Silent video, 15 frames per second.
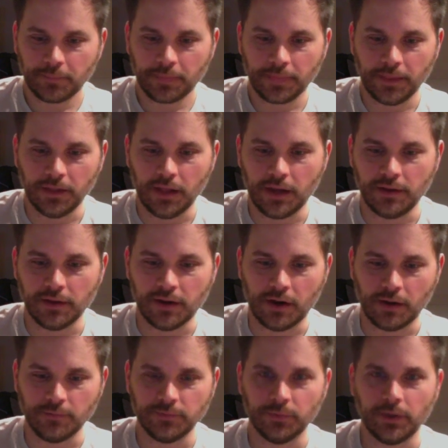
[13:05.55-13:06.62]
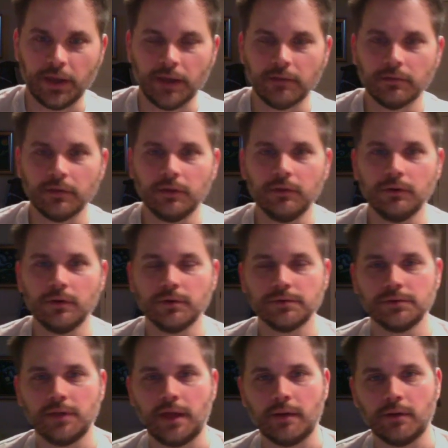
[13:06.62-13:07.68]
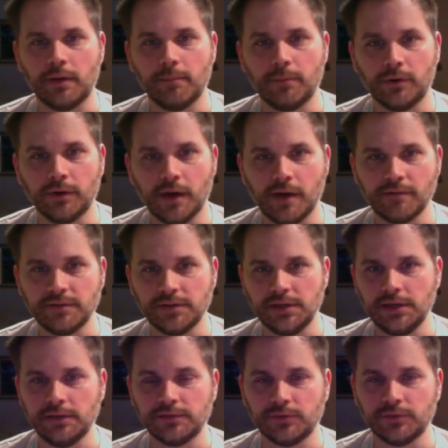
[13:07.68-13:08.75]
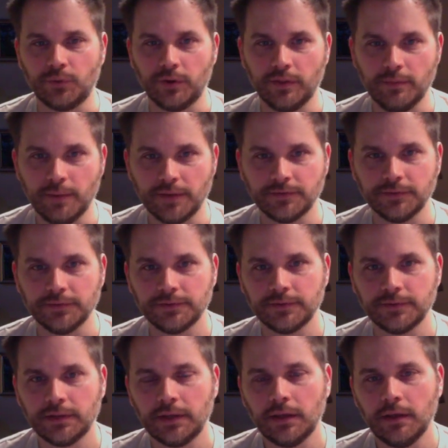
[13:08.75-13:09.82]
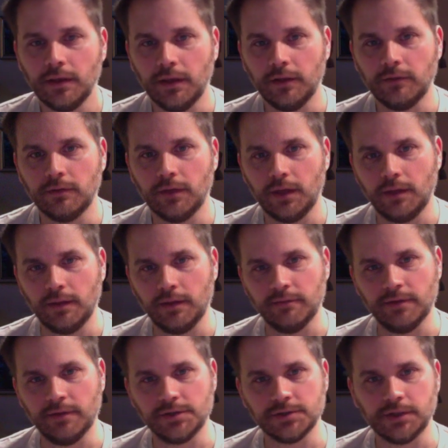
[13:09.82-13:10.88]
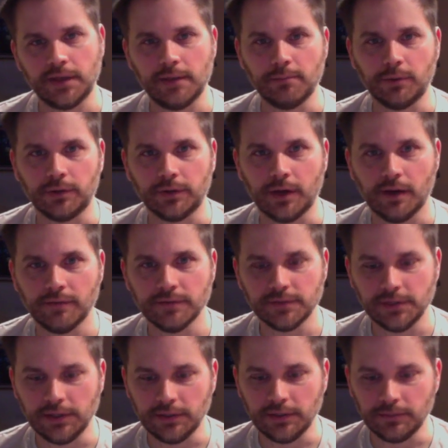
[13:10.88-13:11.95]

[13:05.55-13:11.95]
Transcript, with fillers: A lot of the carbs will get the glucose and that will get burned off as heat, stored in the muscles, and and then eventually get burned off as heat.